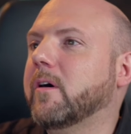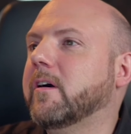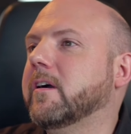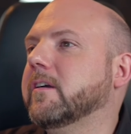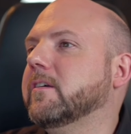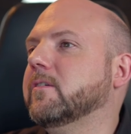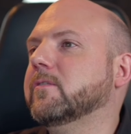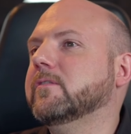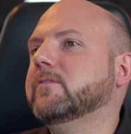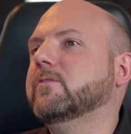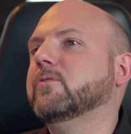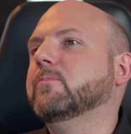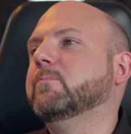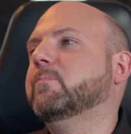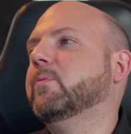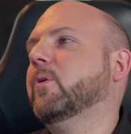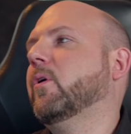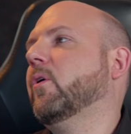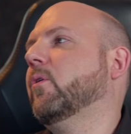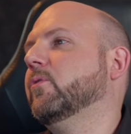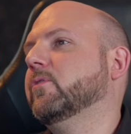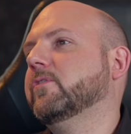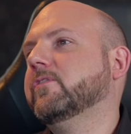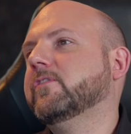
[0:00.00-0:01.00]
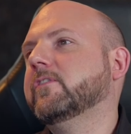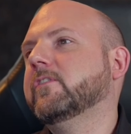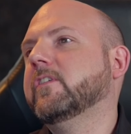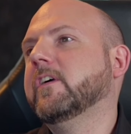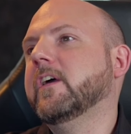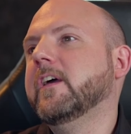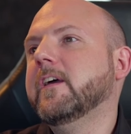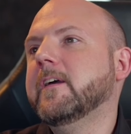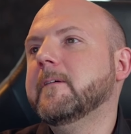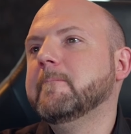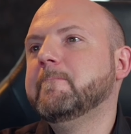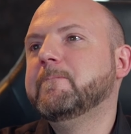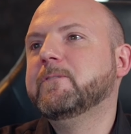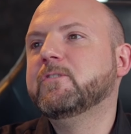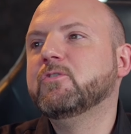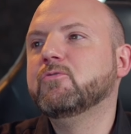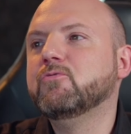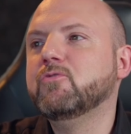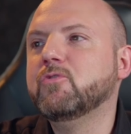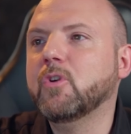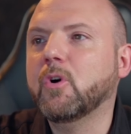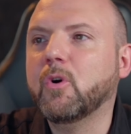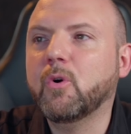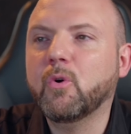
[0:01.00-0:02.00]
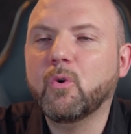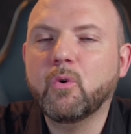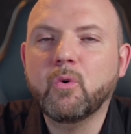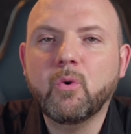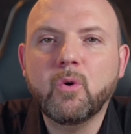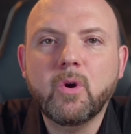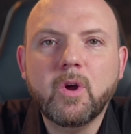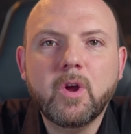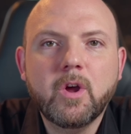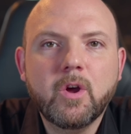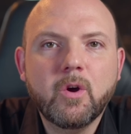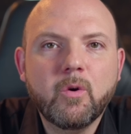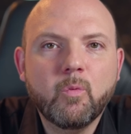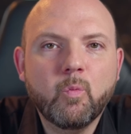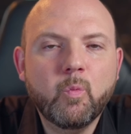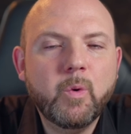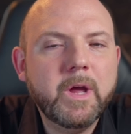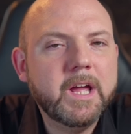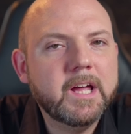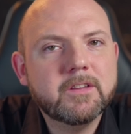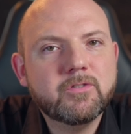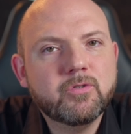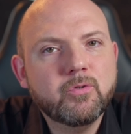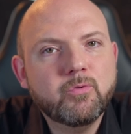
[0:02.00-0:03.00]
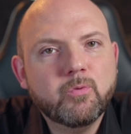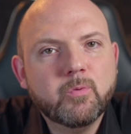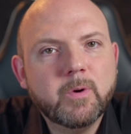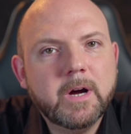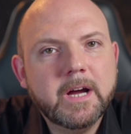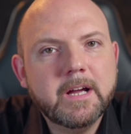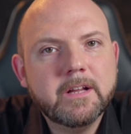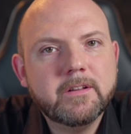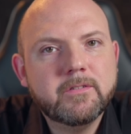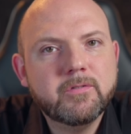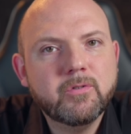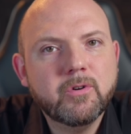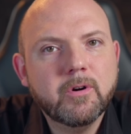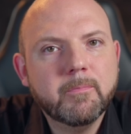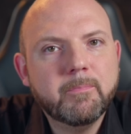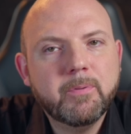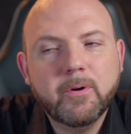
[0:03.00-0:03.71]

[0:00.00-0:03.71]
are you supposed to know where to write to a